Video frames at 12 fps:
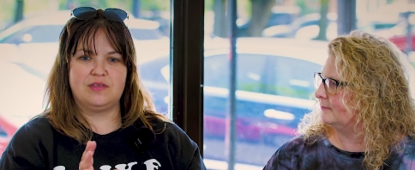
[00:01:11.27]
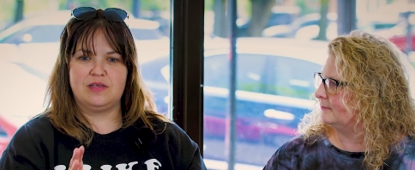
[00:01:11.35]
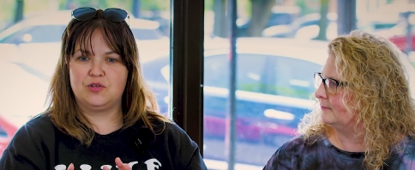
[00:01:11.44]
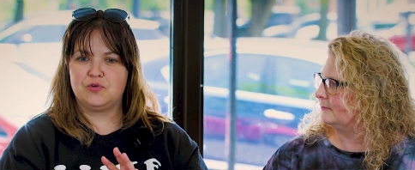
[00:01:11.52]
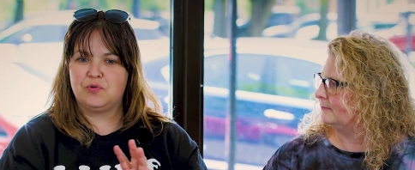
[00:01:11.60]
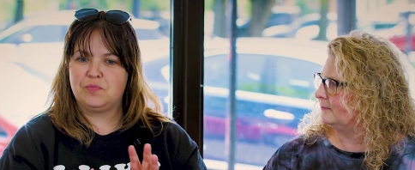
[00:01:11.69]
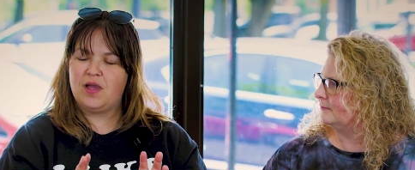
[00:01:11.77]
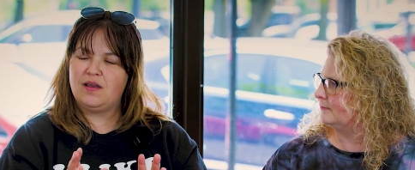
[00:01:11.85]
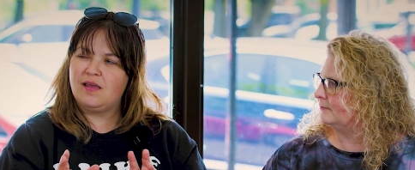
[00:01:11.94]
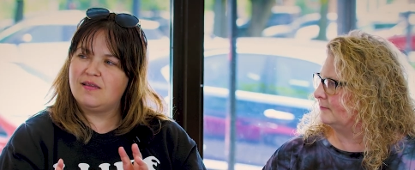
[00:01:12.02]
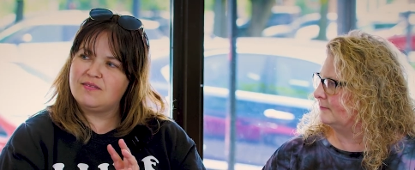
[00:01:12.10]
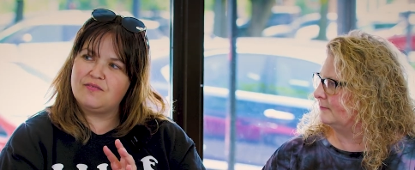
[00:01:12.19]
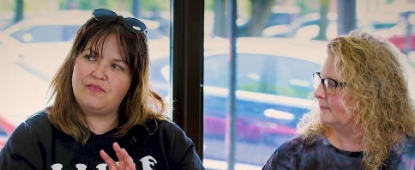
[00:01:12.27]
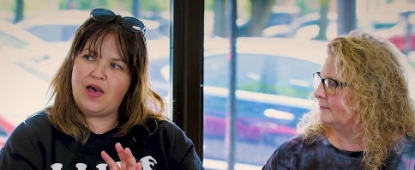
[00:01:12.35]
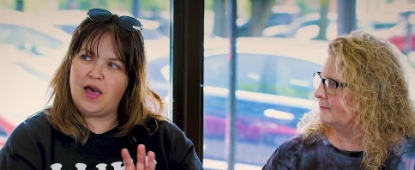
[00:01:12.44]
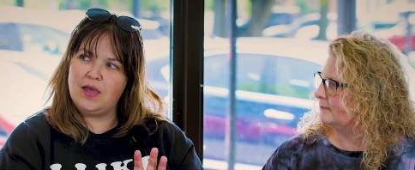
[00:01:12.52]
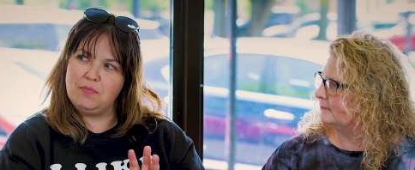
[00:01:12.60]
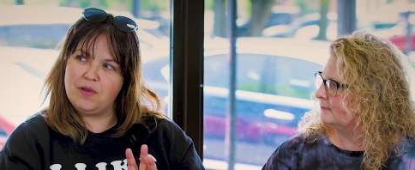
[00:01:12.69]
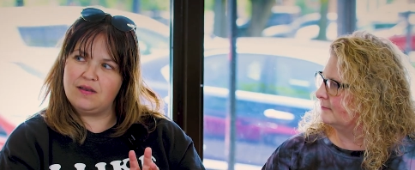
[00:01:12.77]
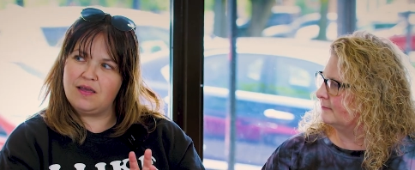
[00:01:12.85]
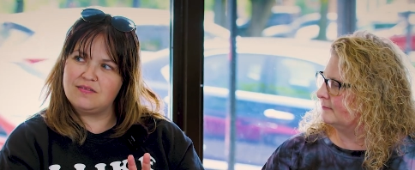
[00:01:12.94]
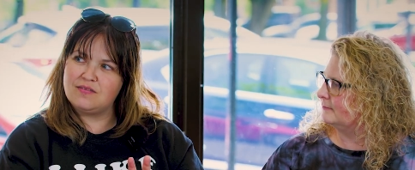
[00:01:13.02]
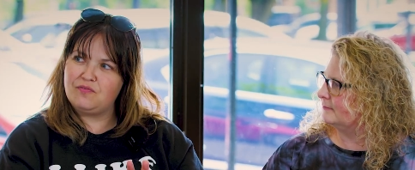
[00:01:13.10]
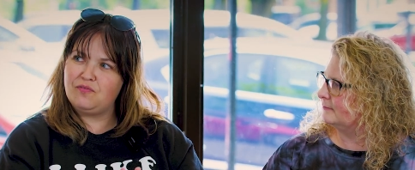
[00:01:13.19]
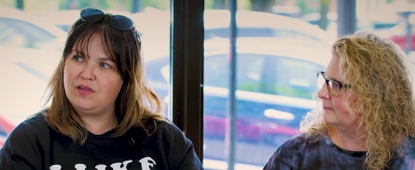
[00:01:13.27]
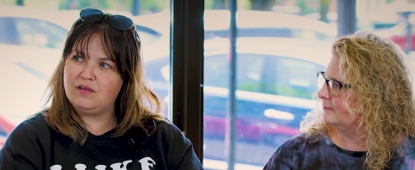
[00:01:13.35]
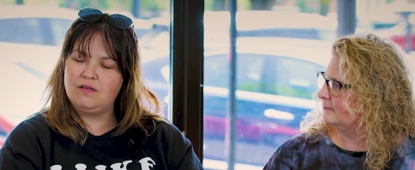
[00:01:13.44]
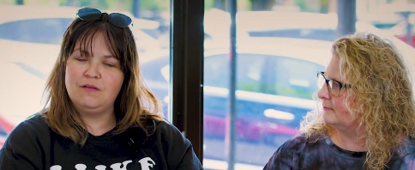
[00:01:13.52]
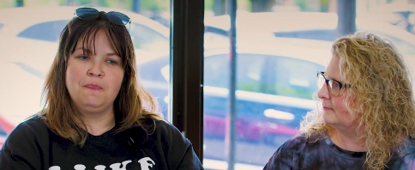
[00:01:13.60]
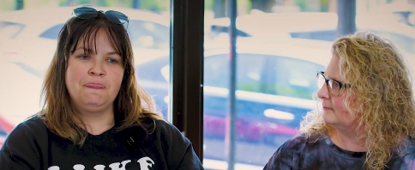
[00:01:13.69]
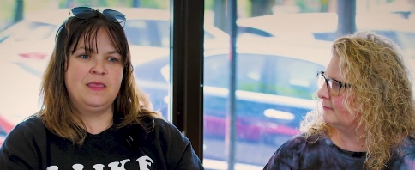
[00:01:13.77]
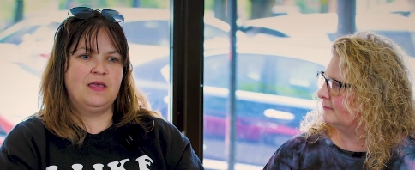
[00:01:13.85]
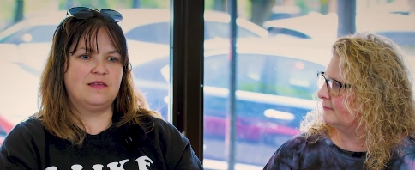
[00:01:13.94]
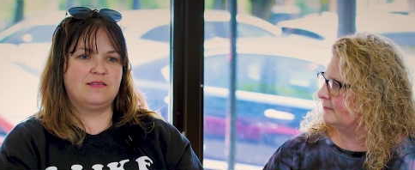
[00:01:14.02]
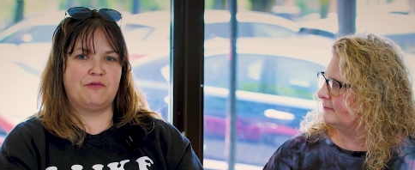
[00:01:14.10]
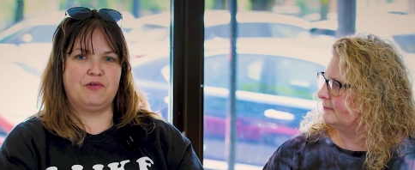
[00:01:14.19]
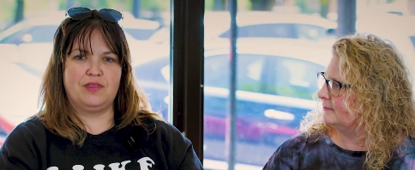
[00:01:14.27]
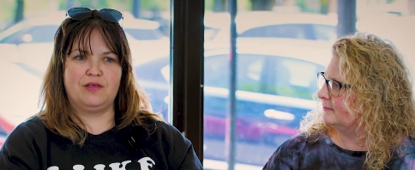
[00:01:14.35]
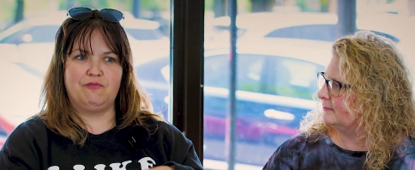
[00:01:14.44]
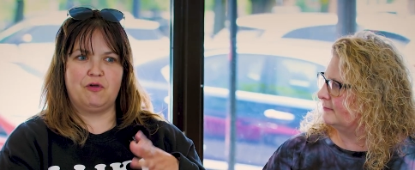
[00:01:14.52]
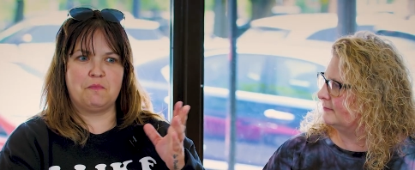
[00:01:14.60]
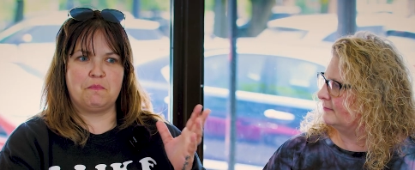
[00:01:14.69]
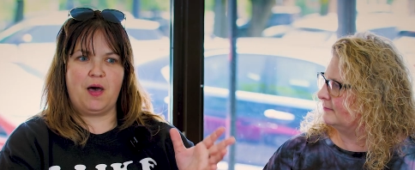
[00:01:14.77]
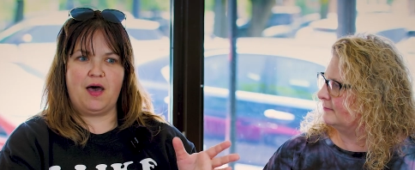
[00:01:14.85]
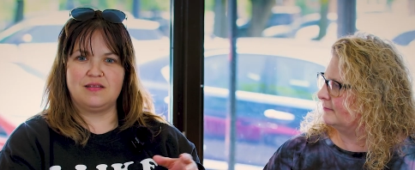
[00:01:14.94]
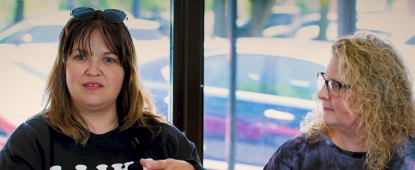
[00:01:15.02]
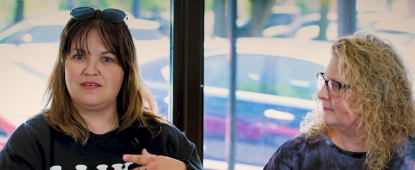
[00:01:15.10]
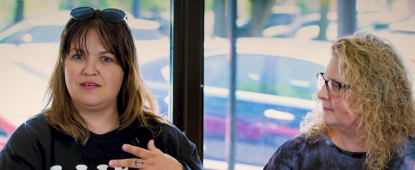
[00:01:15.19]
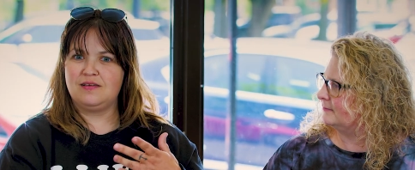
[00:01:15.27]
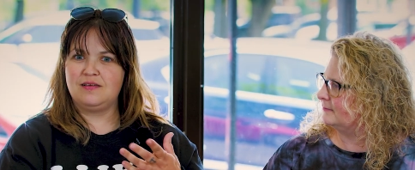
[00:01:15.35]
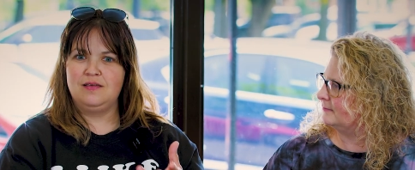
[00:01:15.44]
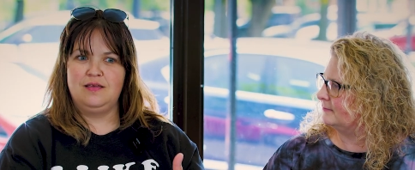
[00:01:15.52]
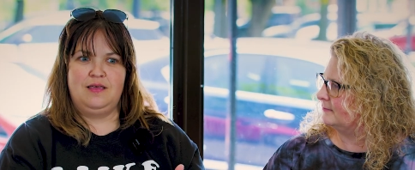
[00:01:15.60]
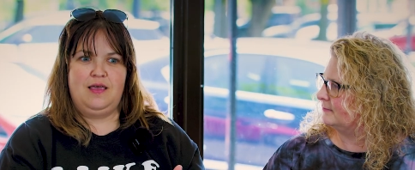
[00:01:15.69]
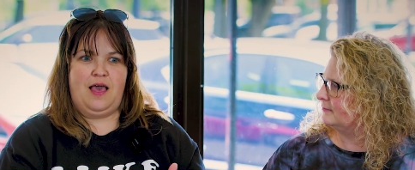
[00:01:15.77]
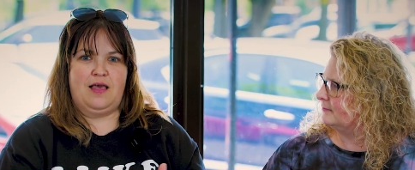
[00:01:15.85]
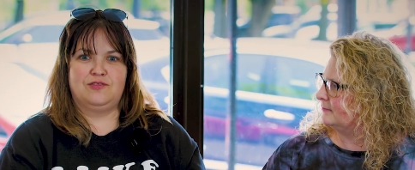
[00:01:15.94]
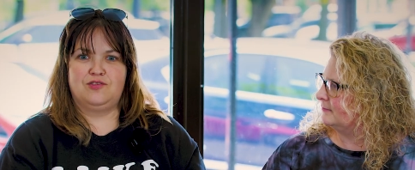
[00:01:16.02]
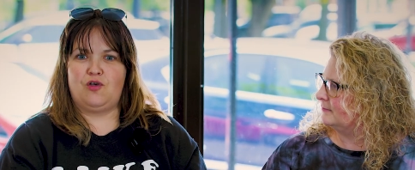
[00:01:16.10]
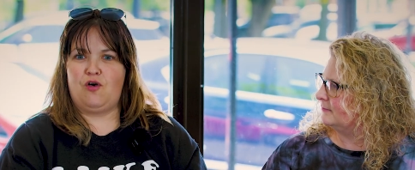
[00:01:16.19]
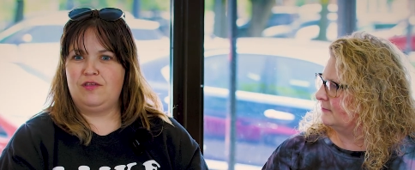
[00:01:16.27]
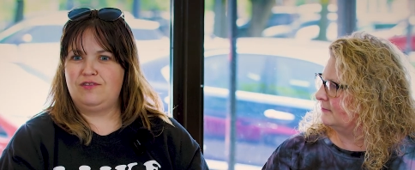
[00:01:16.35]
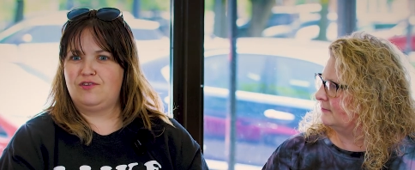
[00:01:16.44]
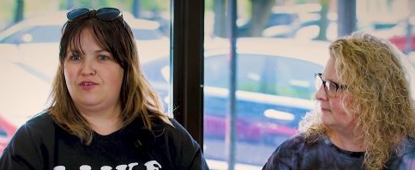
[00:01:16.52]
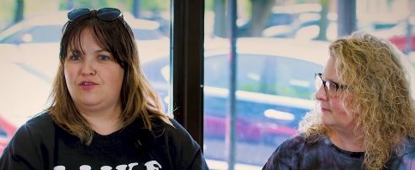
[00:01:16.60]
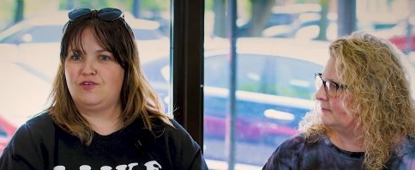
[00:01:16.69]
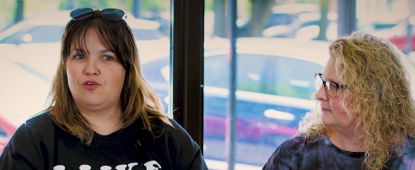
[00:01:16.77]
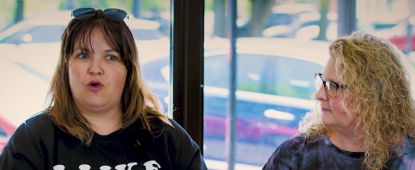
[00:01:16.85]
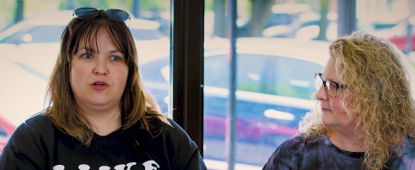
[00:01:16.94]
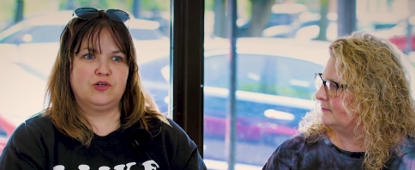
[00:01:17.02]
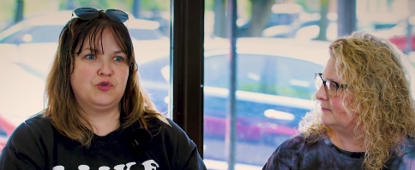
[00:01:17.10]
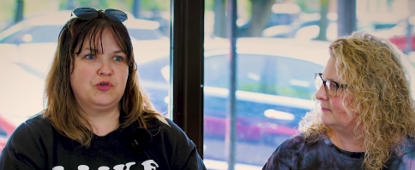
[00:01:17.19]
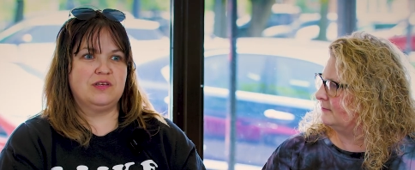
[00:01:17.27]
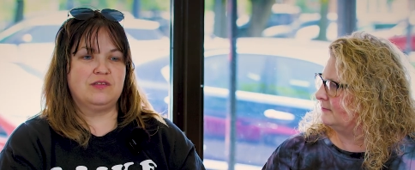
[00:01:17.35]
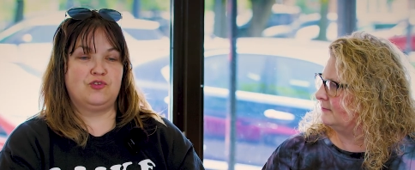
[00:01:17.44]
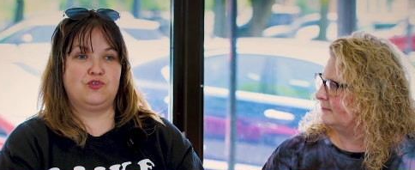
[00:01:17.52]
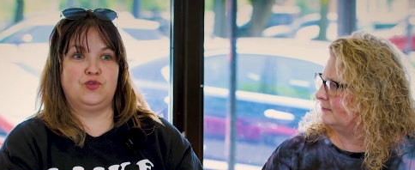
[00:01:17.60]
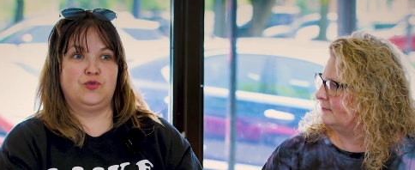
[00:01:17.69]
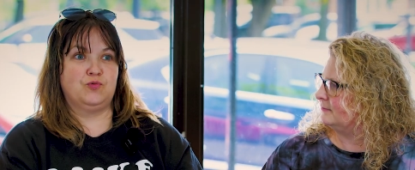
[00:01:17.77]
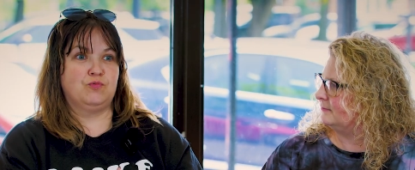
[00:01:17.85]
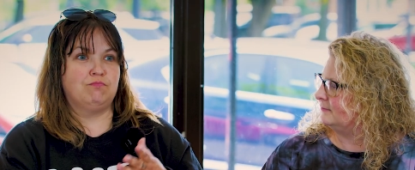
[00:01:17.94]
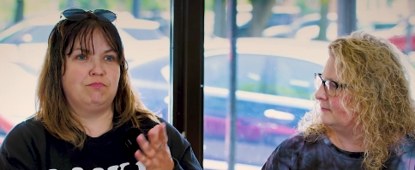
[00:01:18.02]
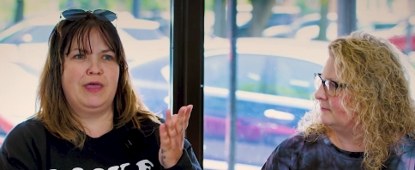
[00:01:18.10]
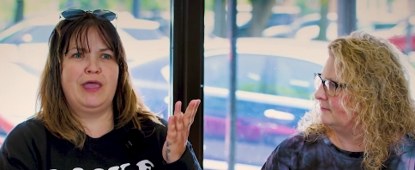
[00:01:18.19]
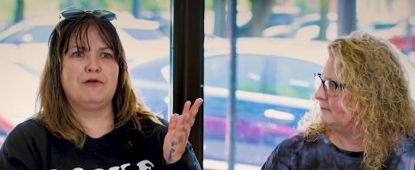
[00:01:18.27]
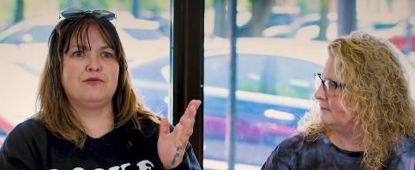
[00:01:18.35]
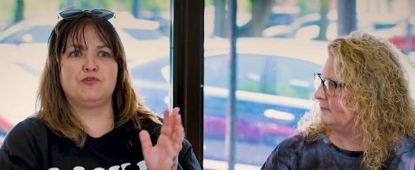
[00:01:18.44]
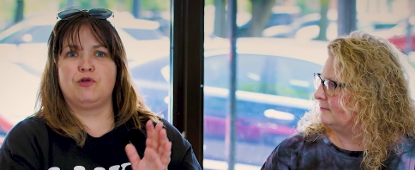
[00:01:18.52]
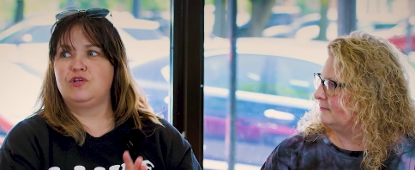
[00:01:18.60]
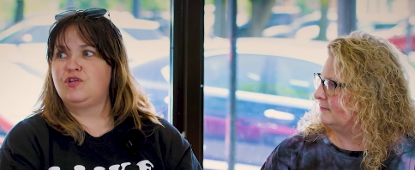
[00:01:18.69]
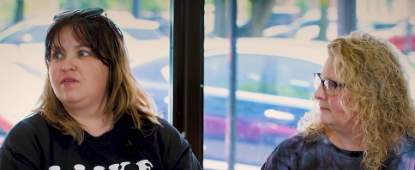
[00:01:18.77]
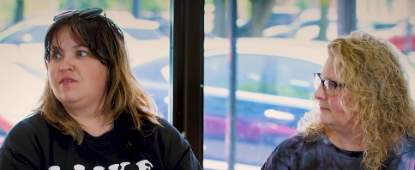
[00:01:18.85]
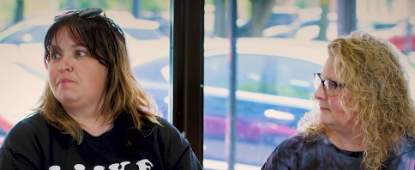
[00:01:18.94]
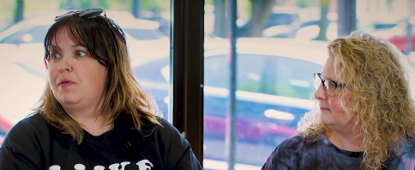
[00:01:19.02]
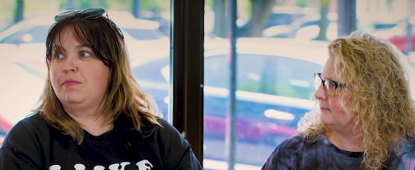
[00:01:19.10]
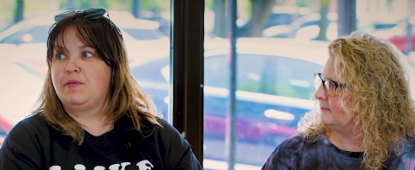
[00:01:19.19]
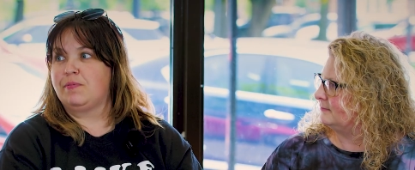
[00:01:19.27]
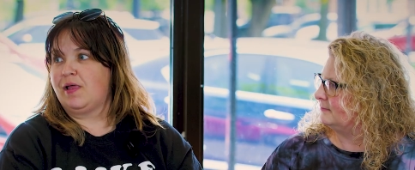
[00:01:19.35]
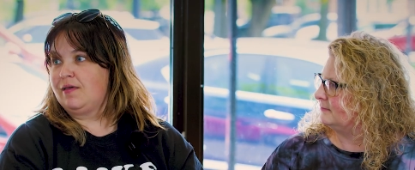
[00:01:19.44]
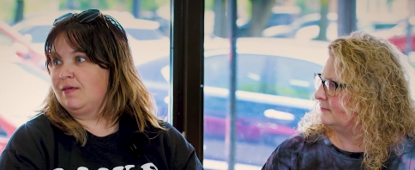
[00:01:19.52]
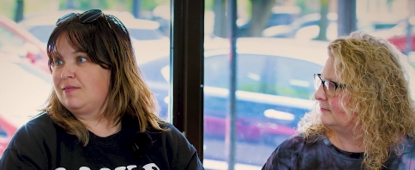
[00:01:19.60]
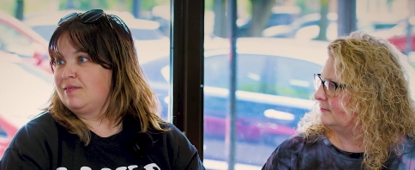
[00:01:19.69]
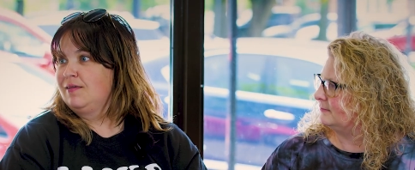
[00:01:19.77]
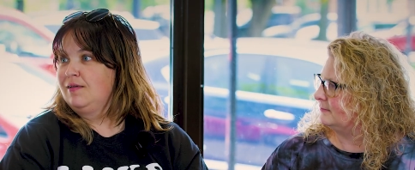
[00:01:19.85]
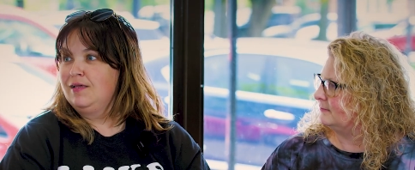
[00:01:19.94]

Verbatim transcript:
Speaker 1: Each room kind of has a vibe, kind of has a feel. Uh-huh. It's everything from pasta and sauce to dog treats to hair scrunchies and baby blankets.